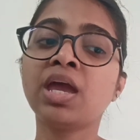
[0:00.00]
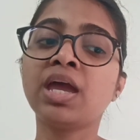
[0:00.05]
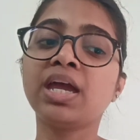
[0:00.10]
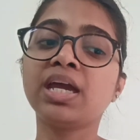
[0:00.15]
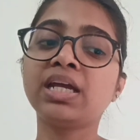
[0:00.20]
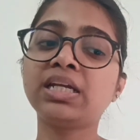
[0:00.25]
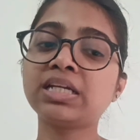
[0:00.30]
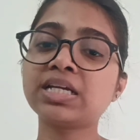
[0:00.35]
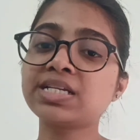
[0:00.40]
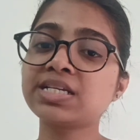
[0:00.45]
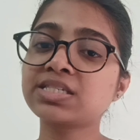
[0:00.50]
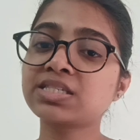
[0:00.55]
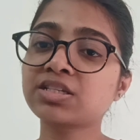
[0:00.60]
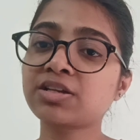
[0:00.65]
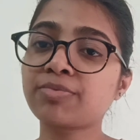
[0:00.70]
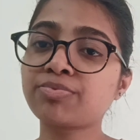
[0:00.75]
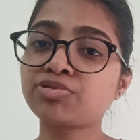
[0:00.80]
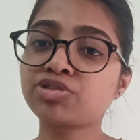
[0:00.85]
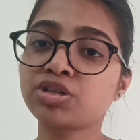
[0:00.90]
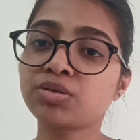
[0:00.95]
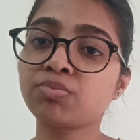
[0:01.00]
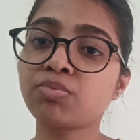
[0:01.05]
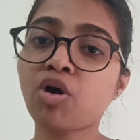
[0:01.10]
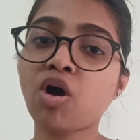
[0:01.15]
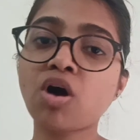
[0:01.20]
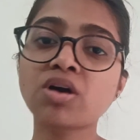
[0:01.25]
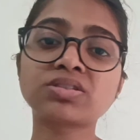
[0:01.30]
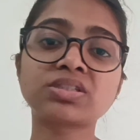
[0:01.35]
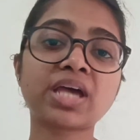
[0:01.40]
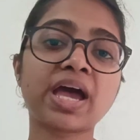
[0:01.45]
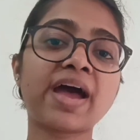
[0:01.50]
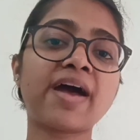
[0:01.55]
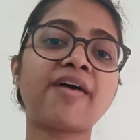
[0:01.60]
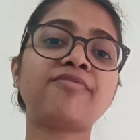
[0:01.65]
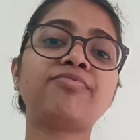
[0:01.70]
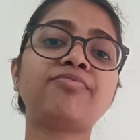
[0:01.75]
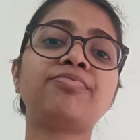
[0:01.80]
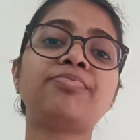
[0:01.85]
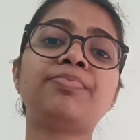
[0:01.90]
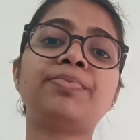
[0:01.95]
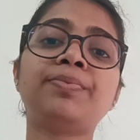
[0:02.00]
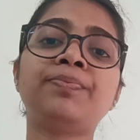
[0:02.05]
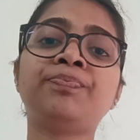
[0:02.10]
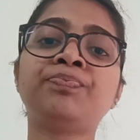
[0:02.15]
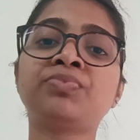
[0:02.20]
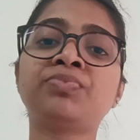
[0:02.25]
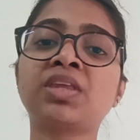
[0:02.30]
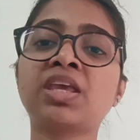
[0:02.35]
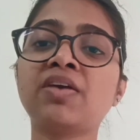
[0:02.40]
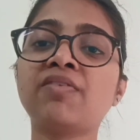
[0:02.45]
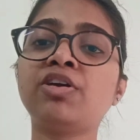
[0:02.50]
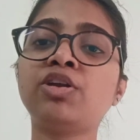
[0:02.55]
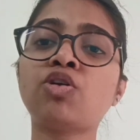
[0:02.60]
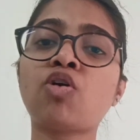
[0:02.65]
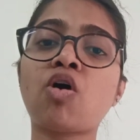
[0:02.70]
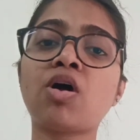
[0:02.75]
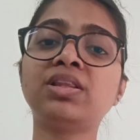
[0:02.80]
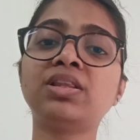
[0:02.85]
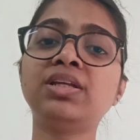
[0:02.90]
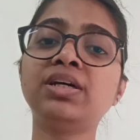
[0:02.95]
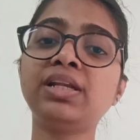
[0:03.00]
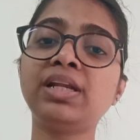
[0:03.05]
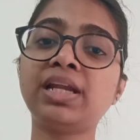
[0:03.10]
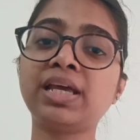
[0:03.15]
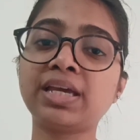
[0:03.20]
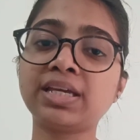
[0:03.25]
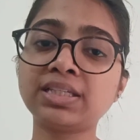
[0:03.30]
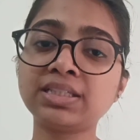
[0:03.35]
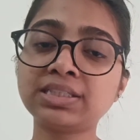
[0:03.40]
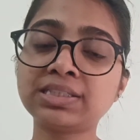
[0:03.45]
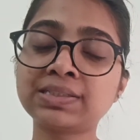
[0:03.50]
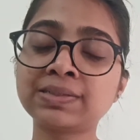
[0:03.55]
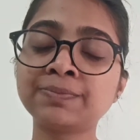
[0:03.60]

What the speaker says: In the description box, I have given all the links